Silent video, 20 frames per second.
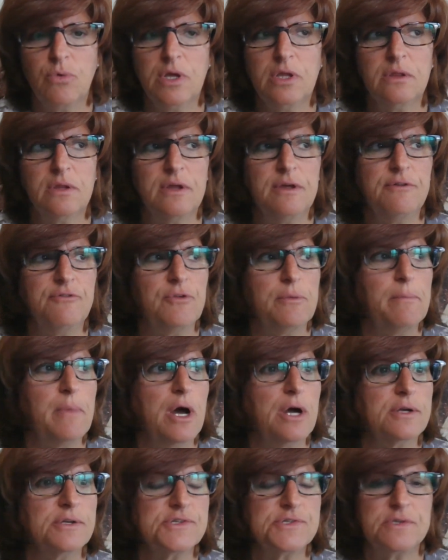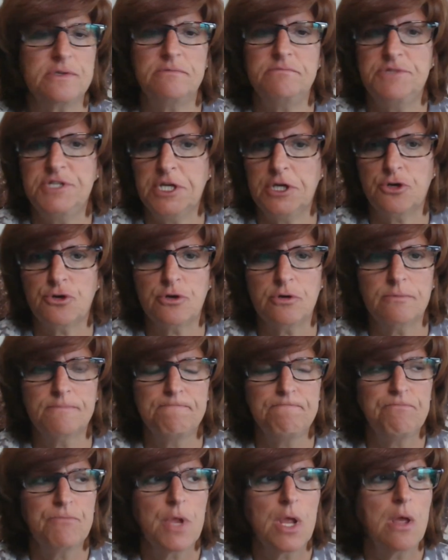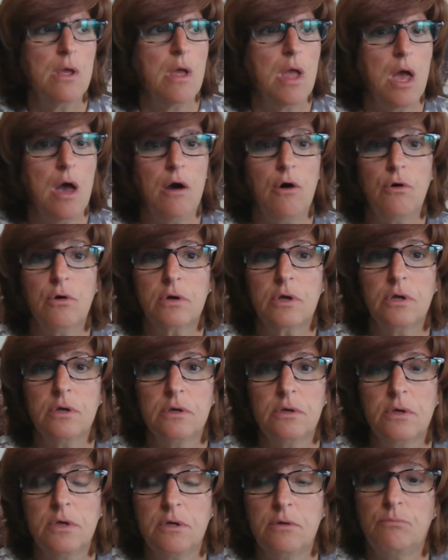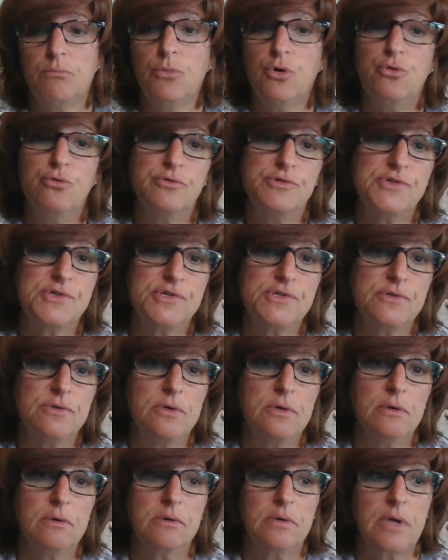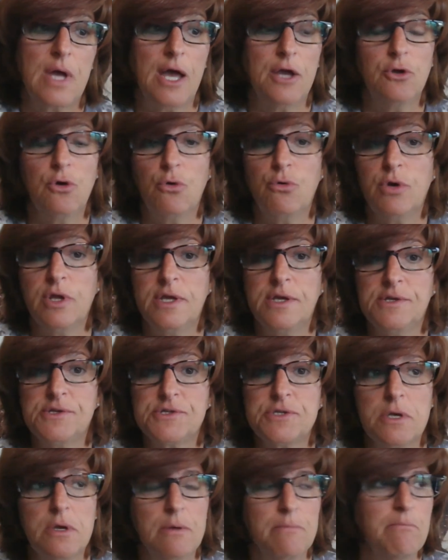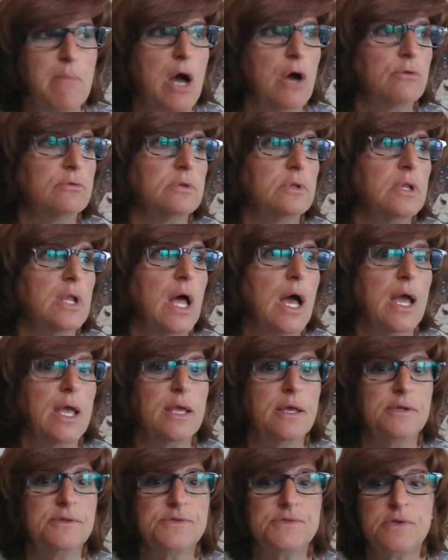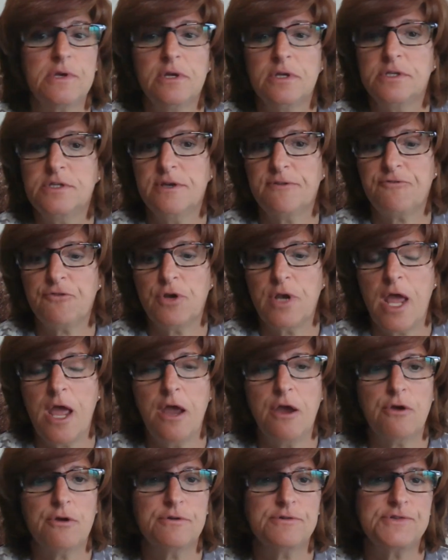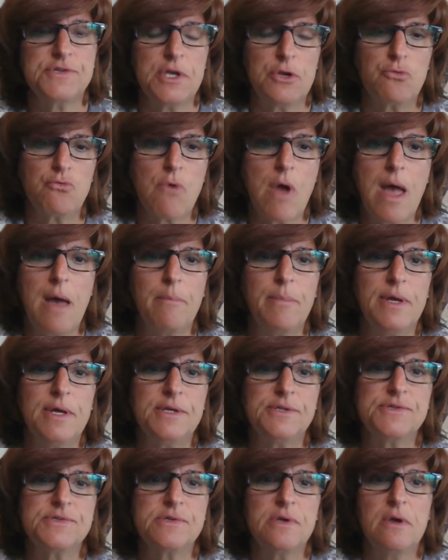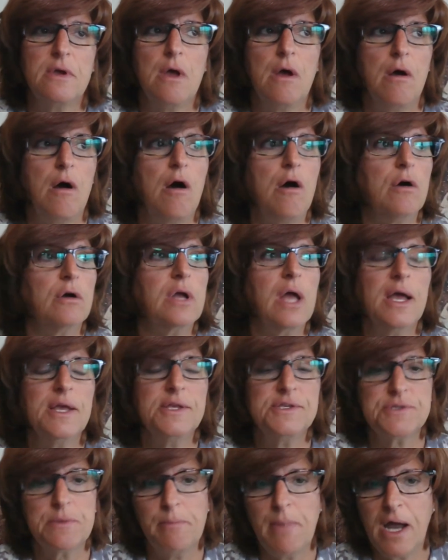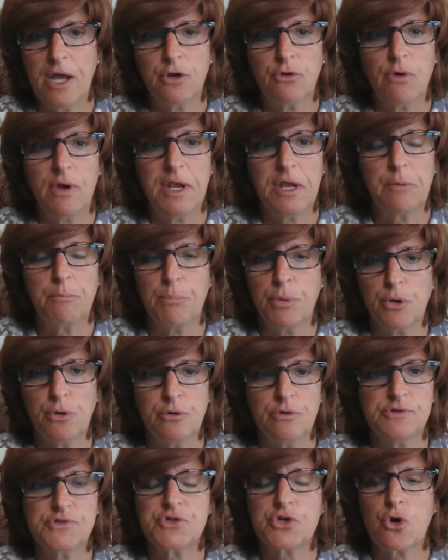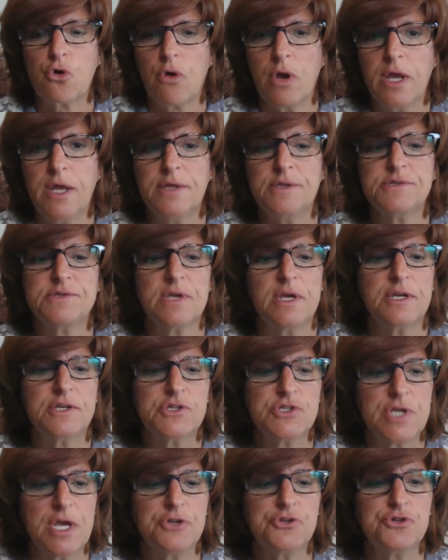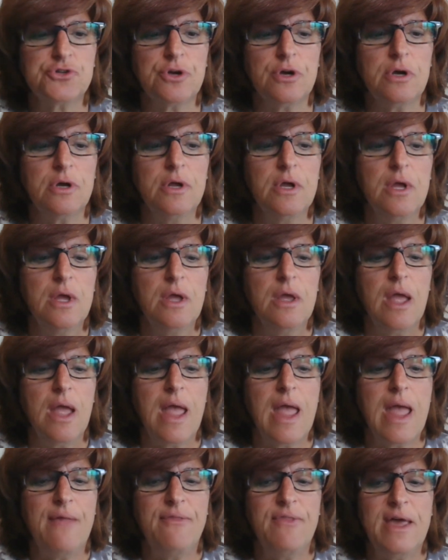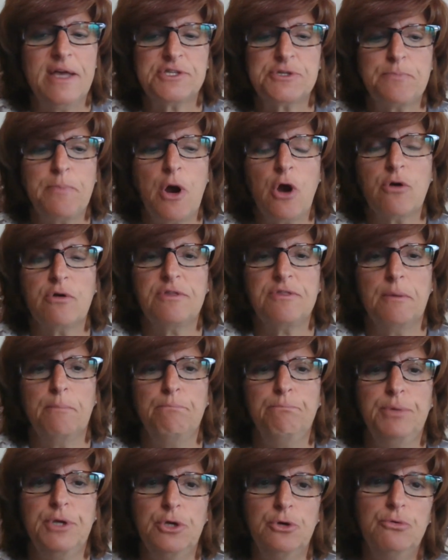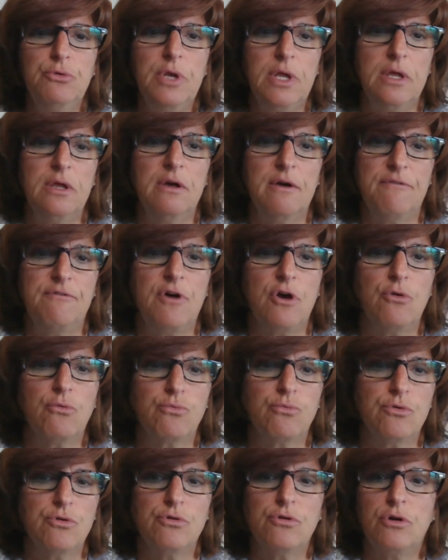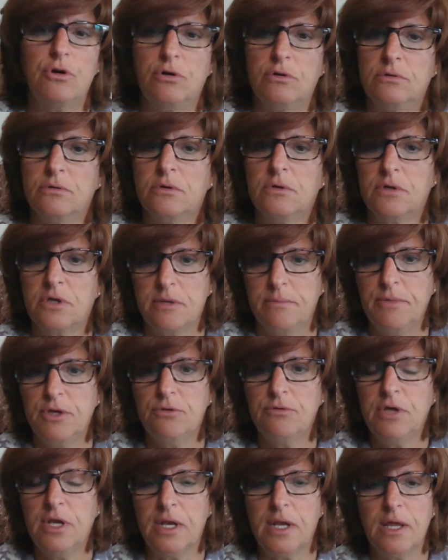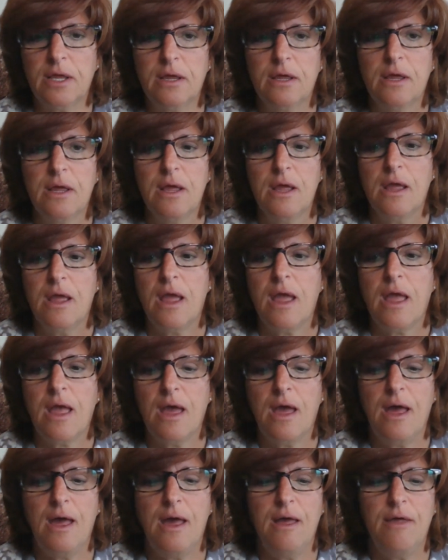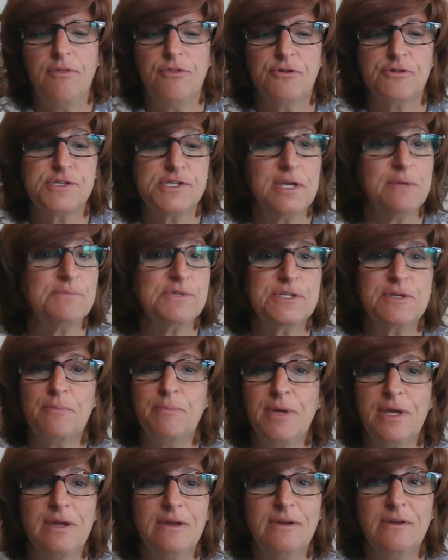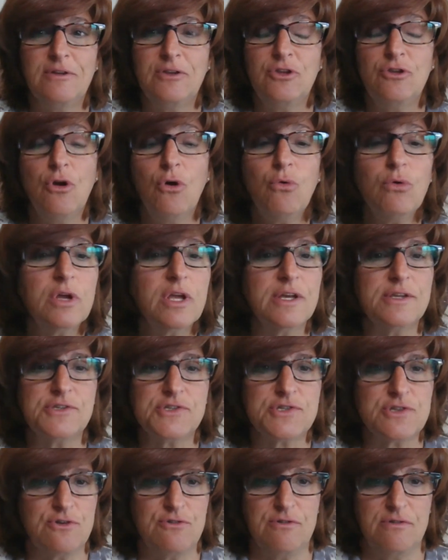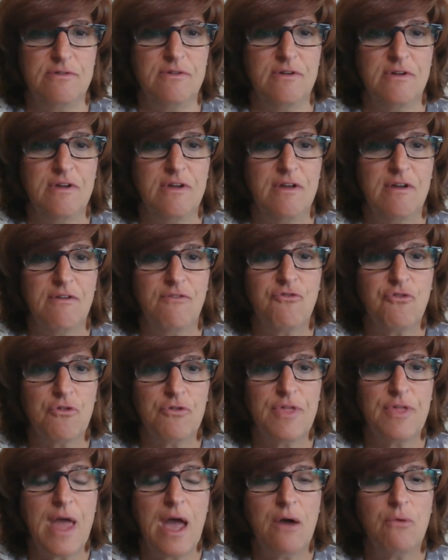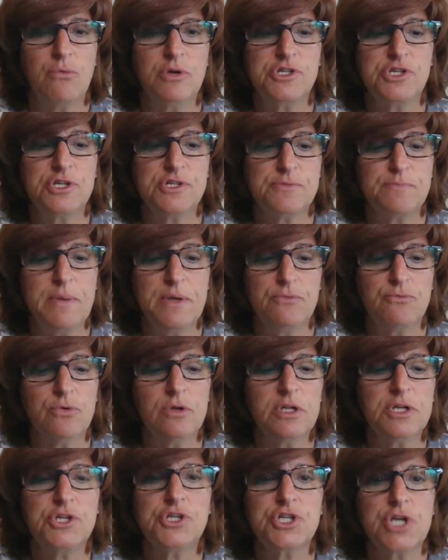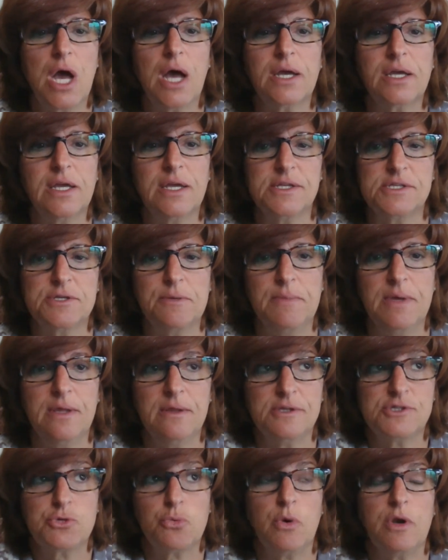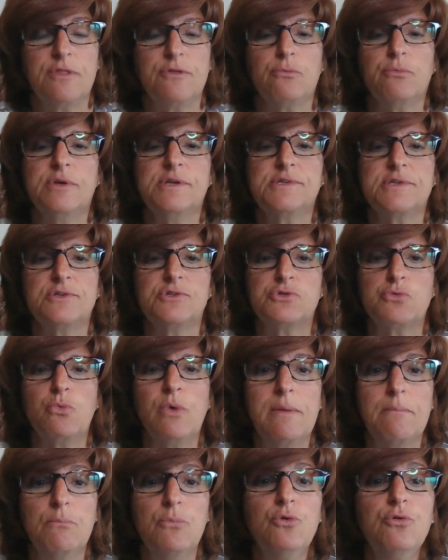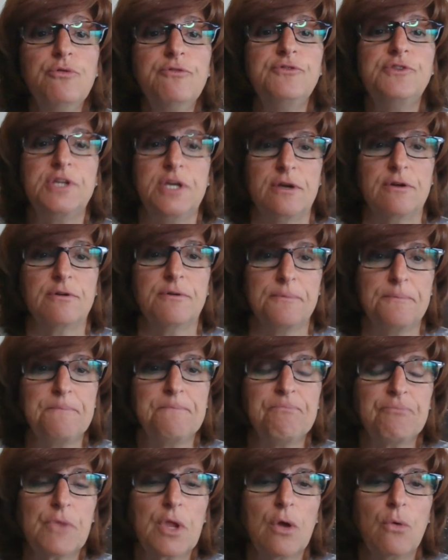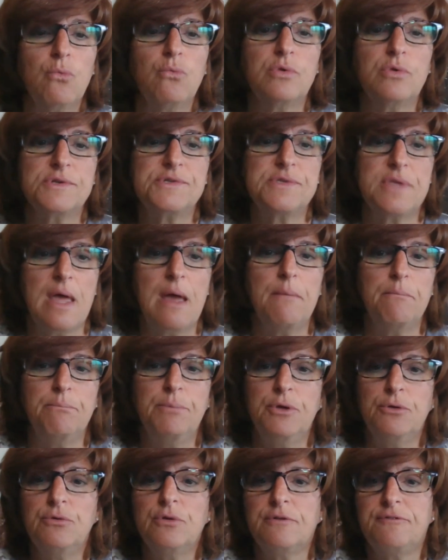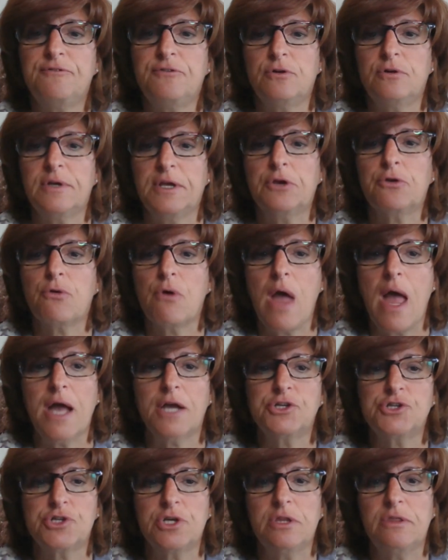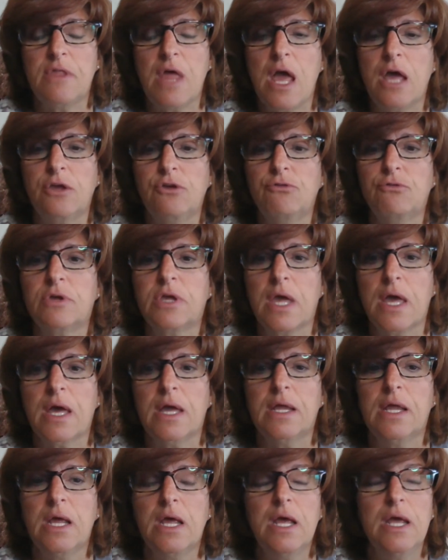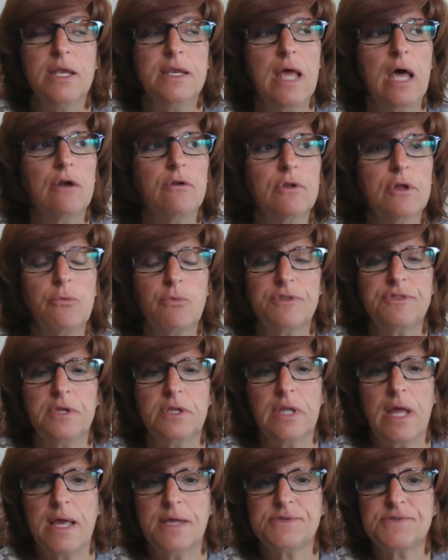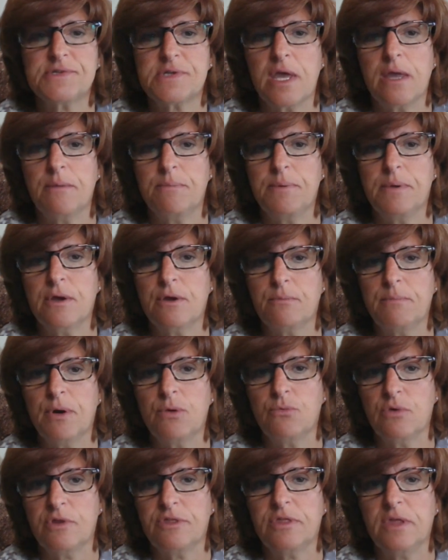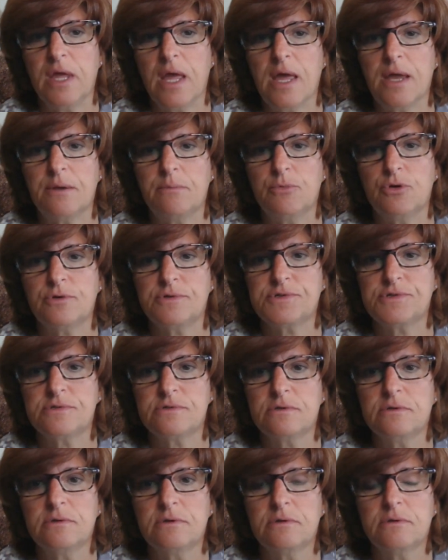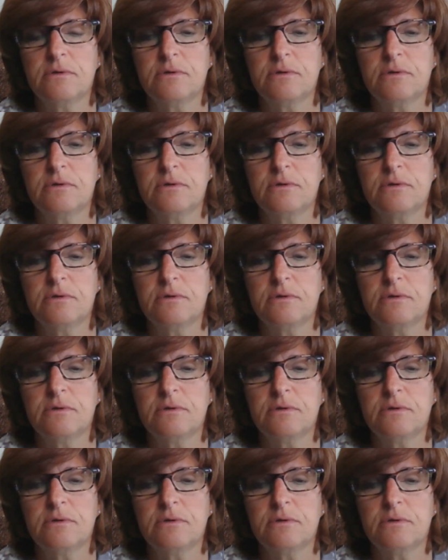We live amongst deer, elk, moose, coyotes, mountain lions, different hares and rabbits, all kinds of migrating birds, cranes, etc. And that's part of the beauty of our rural community. And there seems to be no concern for that, which has been really shocking to me. And it's one of the reasons we moved here, was that beautiful interaction that you get not only with the landscape here, but with the animals.